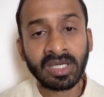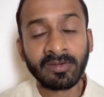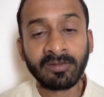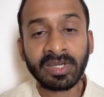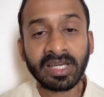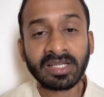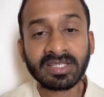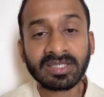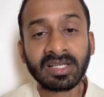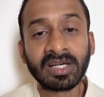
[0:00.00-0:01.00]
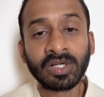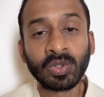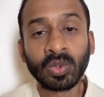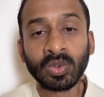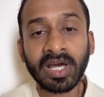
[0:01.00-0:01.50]
If we can just learn
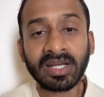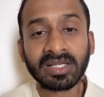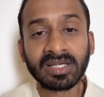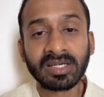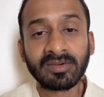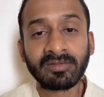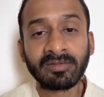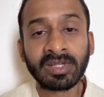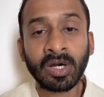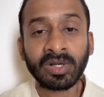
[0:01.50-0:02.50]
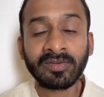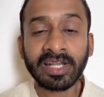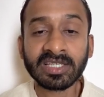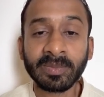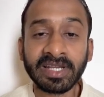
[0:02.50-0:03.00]
to do that without even
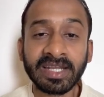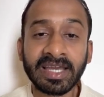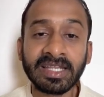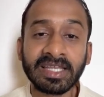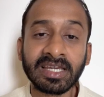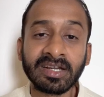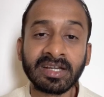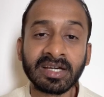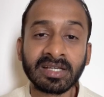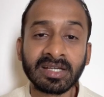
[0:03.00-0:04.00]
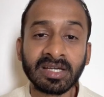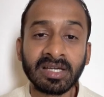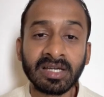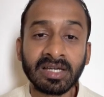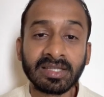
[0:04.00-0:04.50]
expecting anything in return,
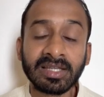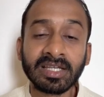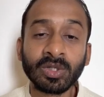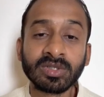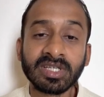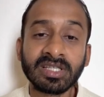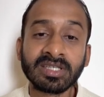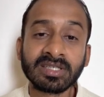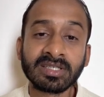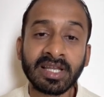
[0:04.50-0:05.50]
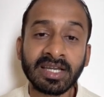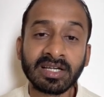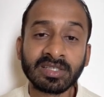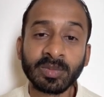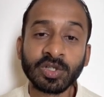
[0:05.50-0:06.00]
then you will see this is like
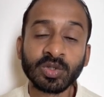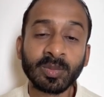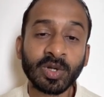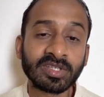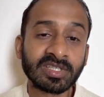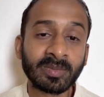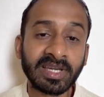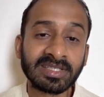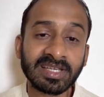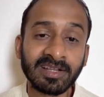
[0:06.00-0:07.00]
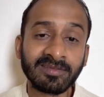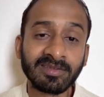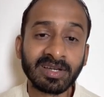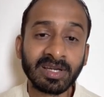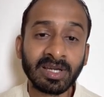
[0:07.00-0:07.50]
a spiritual process by itself.
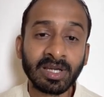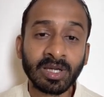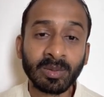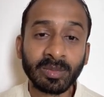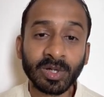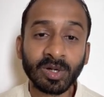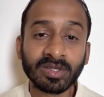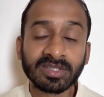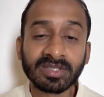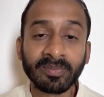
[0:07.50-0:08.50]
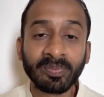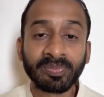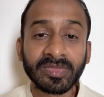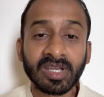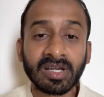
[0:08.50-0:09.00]
Because
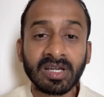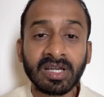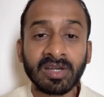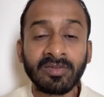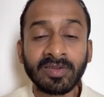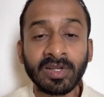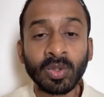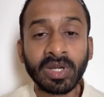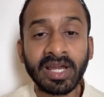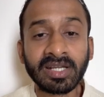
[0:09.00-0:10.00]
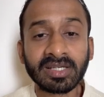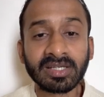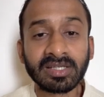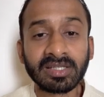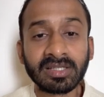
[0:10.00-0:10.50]
when we look at
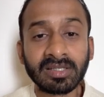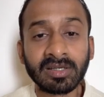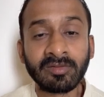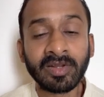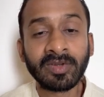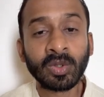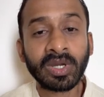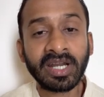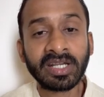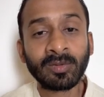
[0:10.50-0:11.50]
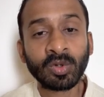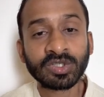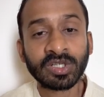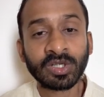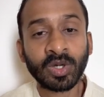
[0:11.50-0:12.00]
when we look at
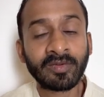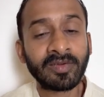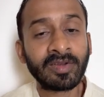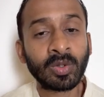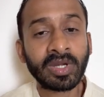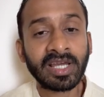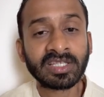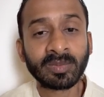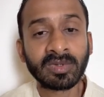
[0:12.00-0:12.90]
devotion, or when we look at